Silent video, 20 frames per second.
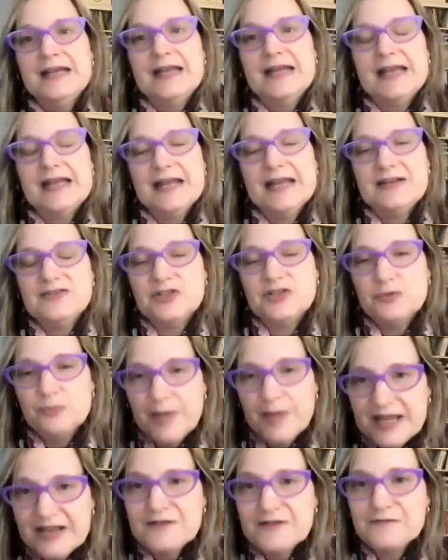And you
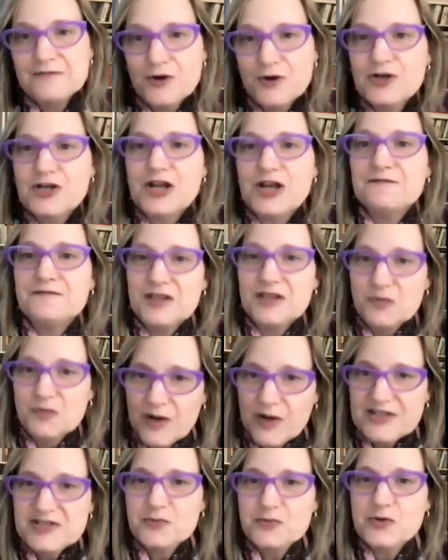may have heard of the
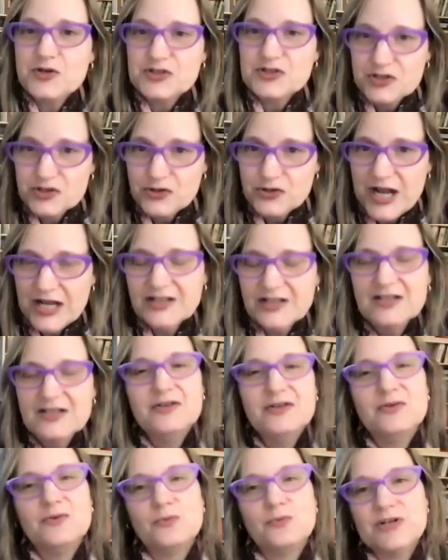Westward Trek,
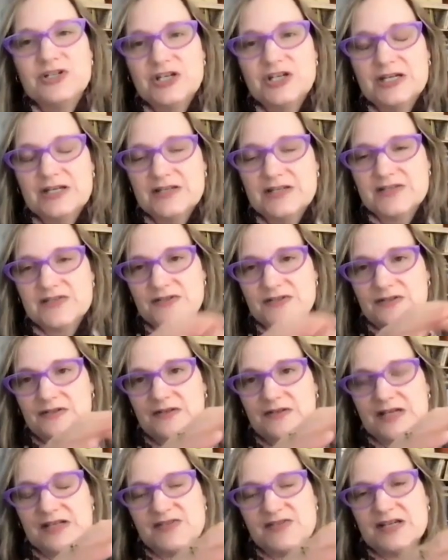which is
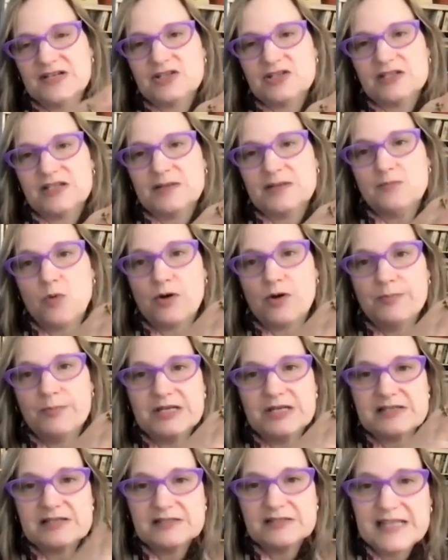essentially
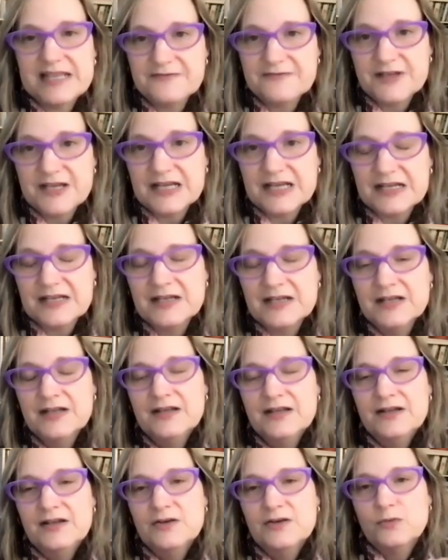Mormons leaving
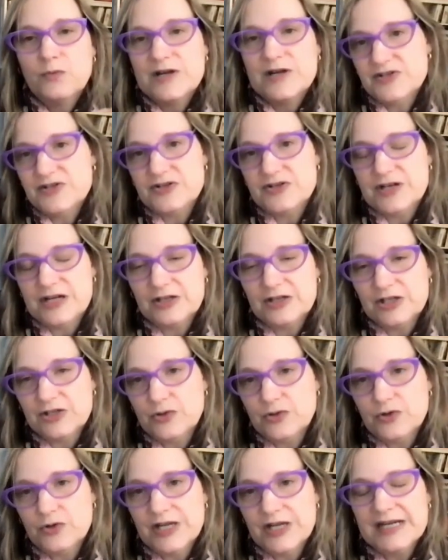Western
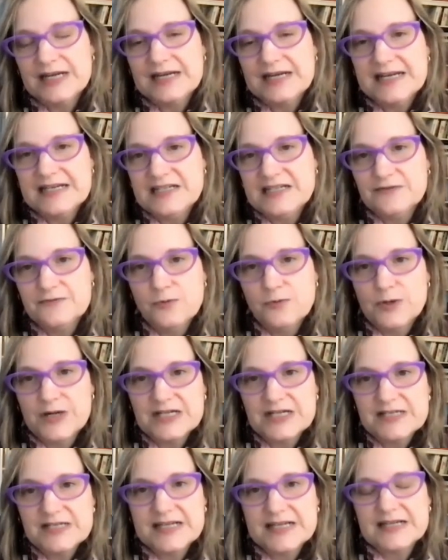Illinois in
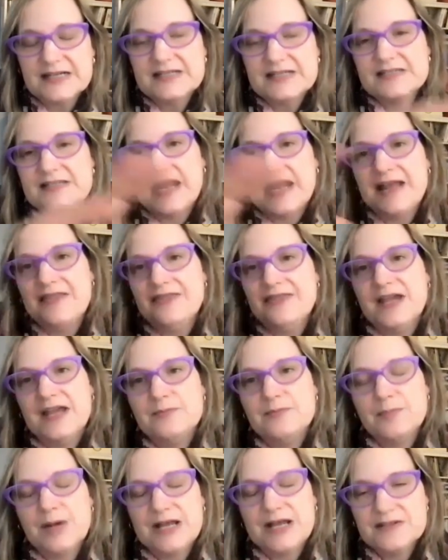1846, and
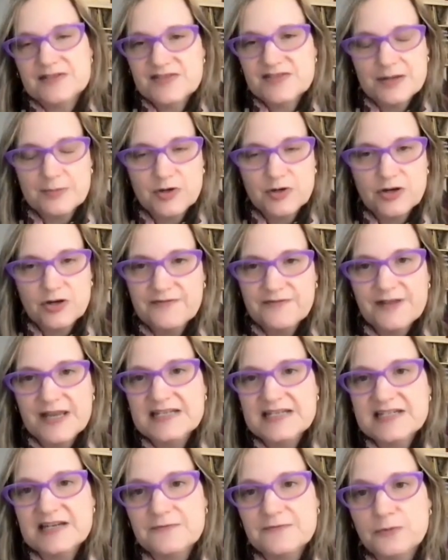then by the summer of
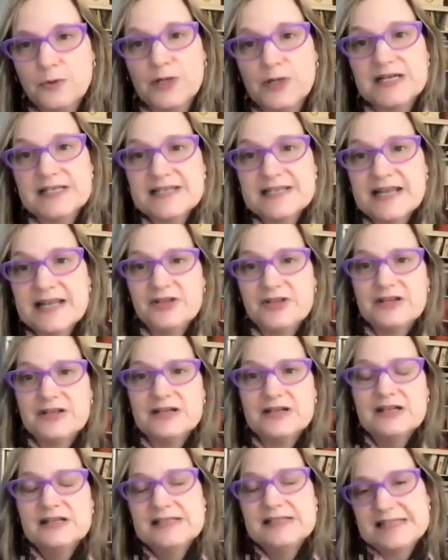
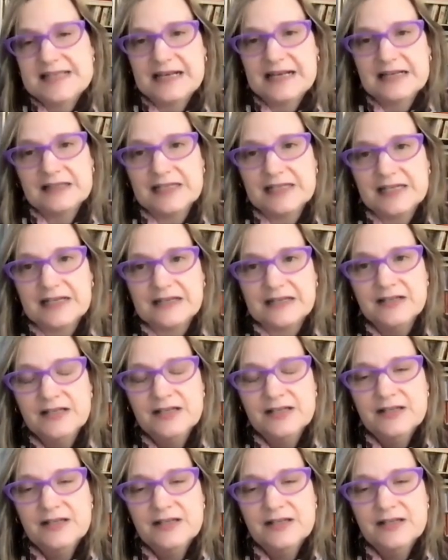1847, settling